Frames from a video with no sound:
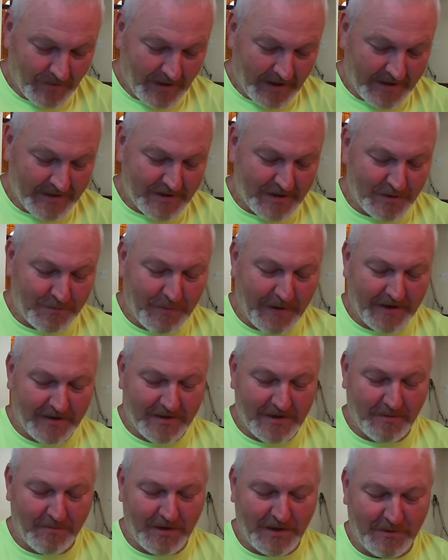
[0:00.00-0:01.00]
I
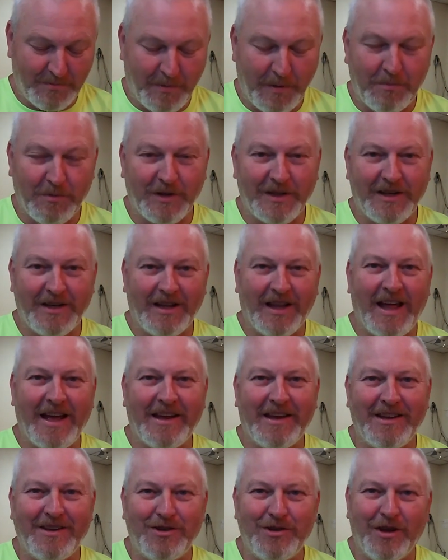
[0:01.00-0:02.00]
suspect some of these people didn't
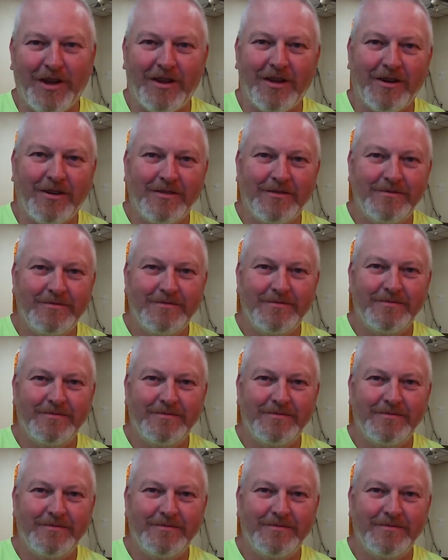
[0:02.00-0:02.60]
like each other.